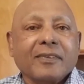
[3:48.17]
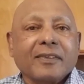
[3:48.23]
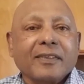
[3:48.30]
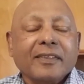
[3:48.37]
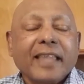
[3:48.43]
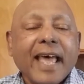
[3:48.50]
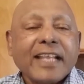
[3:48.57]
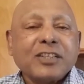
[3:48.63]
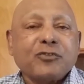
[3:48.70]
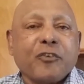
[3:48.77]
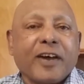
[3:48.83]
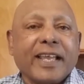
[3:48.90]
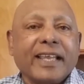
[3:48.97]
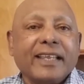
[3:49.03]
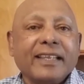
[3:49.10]
That's
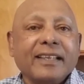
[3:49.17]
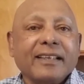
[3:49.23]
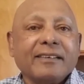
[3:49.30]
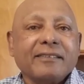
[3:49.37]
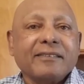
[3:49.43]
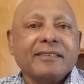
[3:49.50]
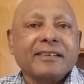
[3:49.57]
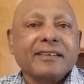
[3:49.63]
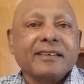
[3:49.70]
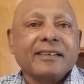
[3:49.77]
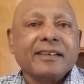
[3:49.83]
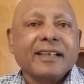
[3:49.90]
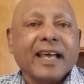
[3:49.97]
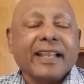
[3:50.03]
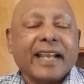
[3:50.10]
why
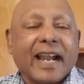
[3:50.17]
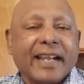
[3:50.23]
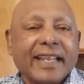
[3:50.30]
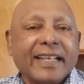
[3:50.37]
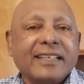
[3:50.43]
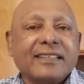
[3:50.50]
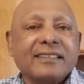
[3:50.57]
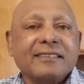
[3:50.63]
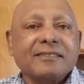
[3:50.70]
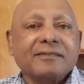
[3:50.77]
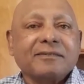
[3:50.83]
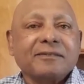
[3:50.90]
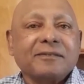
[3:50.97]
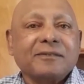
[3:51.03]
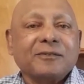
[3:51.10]
an addict,
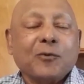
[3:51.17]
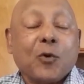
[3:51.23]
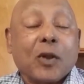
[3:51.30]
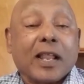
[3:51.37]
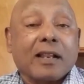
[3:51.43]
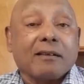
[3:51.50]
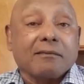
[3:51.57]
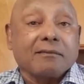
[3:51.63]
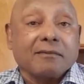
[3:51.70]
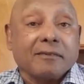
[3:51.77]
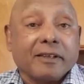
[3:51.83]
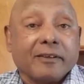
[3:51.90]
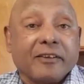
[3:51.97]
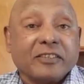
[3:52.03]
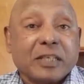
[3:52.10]
or
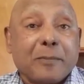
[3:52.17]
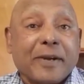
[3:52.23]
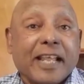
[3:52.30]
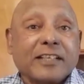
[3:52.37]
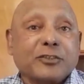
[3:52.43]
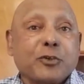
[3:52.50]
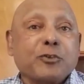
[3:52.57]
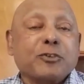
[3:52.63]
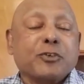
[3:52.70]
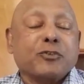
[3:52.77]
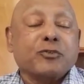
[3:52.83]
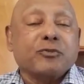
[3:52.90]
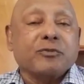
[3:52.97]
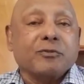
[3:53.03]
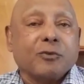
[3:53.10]
if somebody has
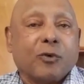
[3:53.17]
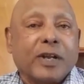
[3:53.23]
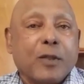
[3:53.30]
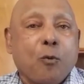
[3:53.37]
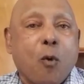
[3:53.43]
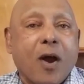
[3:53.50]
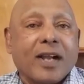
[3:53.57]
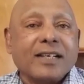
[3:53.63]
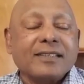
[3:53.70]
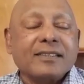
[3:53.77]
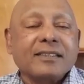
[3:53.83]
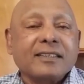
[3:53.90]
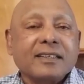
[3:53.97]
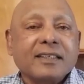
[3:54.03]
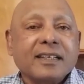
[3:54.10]
used only once,
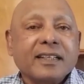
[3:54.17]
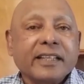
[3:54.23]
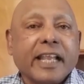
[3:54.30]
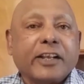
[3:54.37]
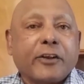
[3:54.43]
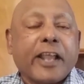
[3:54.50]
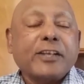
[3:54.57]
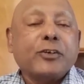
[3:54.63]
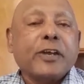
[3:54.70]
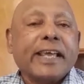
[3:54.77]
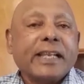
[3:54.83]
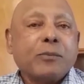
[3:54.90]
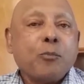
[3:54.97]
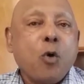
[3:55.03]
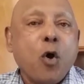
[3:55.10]
they try to
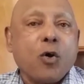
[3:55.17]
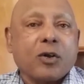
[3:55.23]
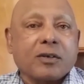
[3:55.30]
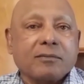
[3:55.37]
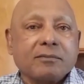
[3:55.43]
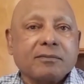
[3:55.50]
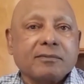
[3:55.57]
get more.